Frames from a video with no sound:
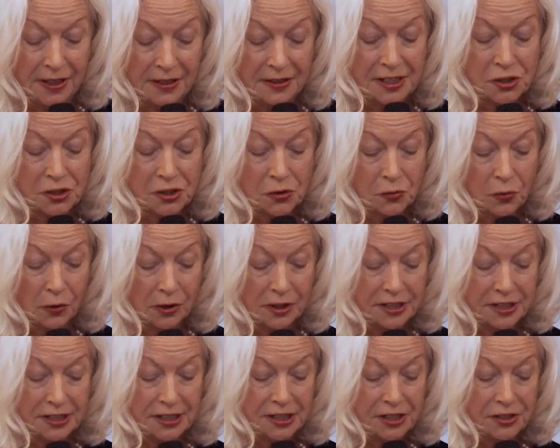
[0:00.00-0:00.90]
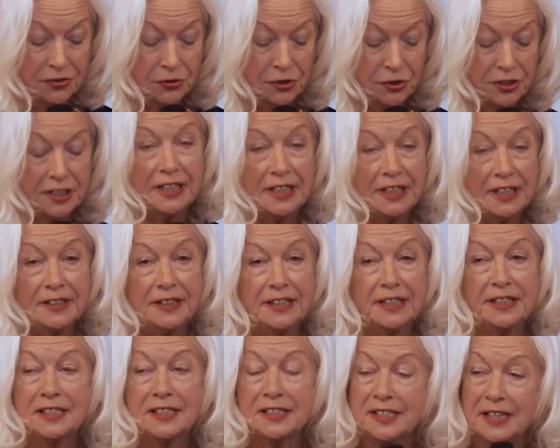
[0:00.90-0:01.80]
This quality is rooted in
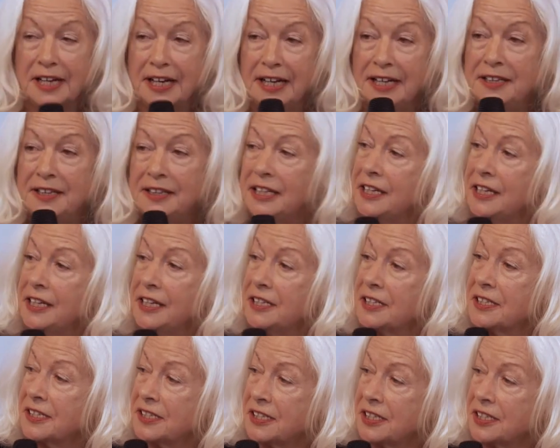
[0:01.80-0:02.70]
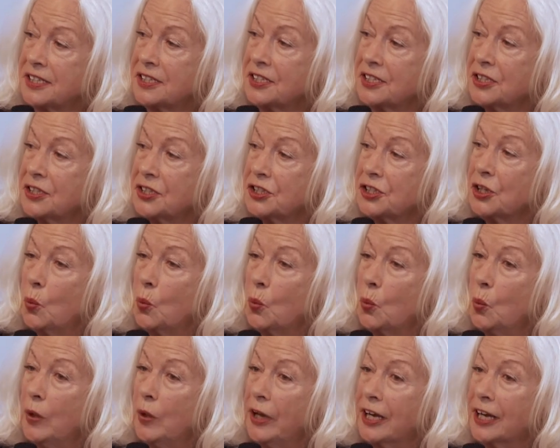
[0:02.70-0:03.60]
the, in the insistence that
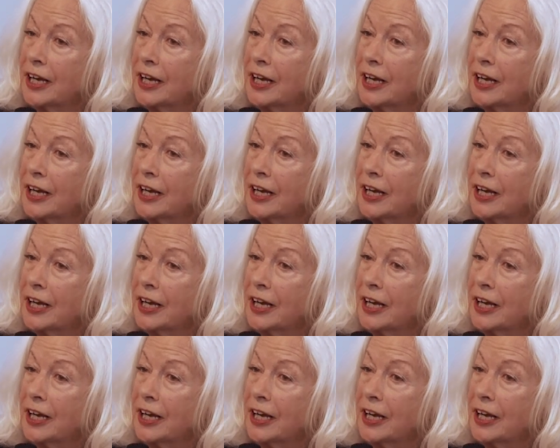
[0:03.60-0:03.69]
we are